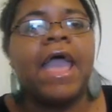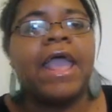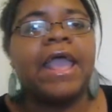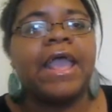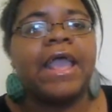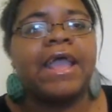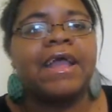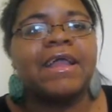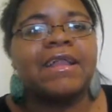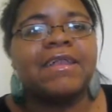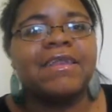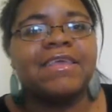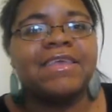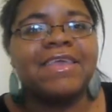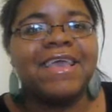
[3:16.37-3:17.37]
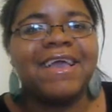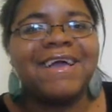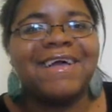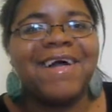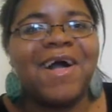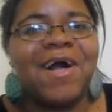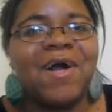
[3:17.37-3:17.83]
And
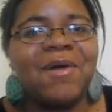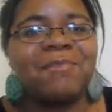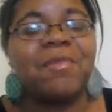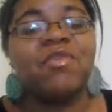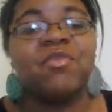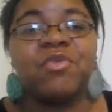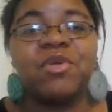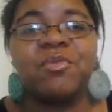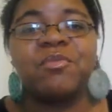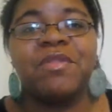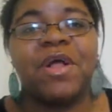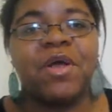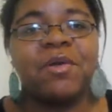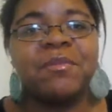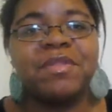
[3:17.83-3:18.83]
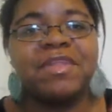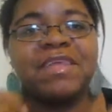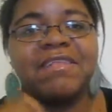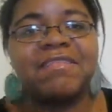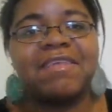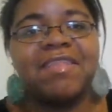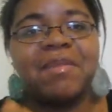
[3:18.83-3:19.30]
yeah, um, my Twitter and blog will be
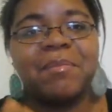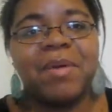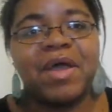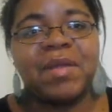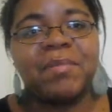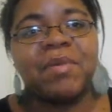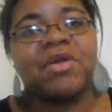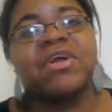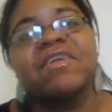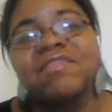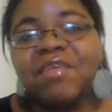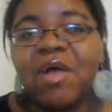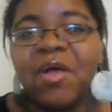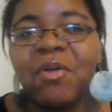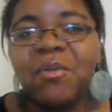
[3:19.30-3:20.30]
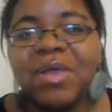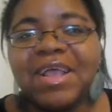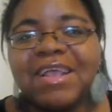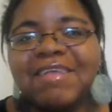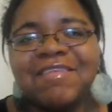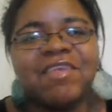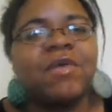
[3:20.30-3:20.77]
linked in the bottom bar as
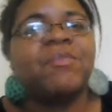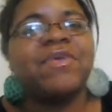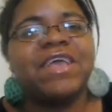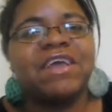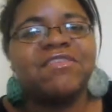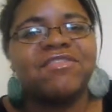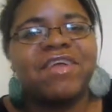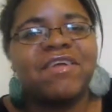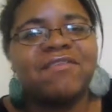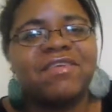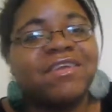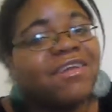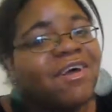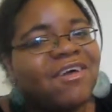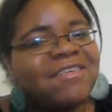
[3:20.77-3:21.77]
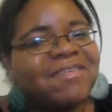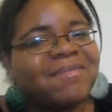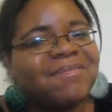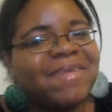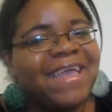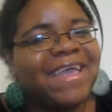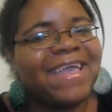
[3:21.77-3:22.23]
always. I hope you guys are having an
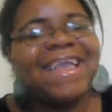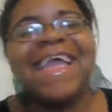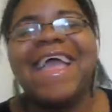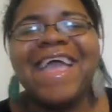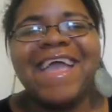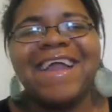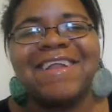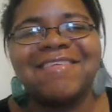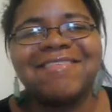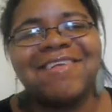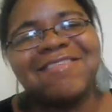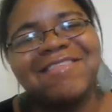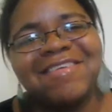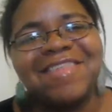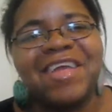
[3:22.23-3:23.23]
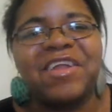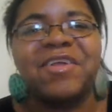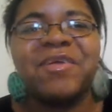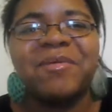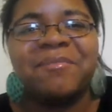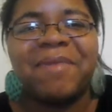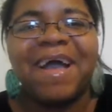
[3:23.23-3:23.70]
awesome day, and I'll talk to you
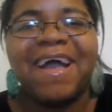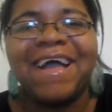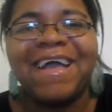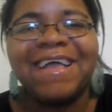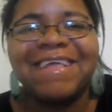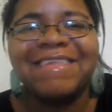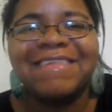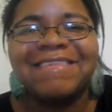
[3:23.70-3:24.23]
later. Bye.